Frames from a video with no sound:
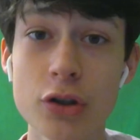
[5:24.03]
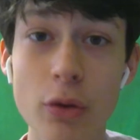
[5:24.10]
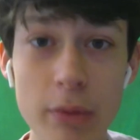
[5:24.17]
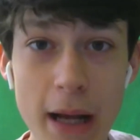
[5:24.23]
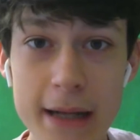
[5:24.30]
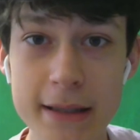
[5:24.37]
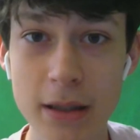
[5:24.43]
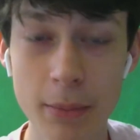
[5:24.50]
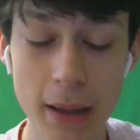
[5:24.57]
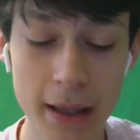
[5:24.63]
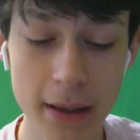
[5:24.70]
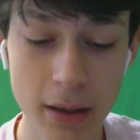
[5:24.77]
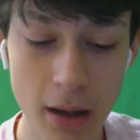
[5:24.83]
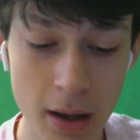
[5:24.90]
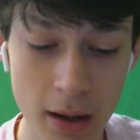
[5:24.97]
next I'm
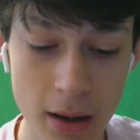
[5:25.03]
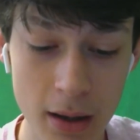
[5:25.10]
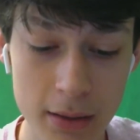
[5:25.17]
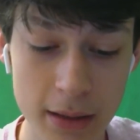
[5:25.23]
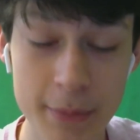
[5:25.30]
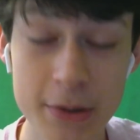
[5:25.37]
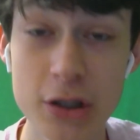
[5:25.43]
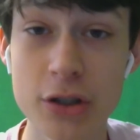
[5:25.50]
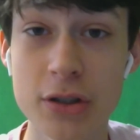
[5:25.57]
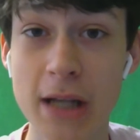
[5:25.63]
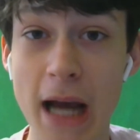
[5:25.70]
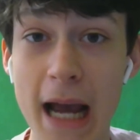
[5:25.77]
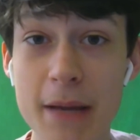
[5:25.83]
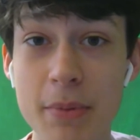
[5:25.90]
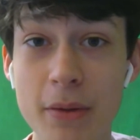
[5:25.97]
like, let me just
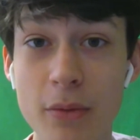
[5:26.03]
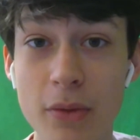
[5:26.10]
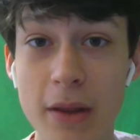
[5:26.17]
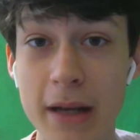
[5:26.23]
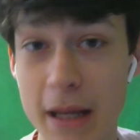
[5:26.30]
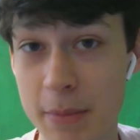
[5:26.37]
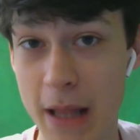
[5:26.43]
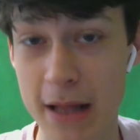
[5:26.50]
type in the name of that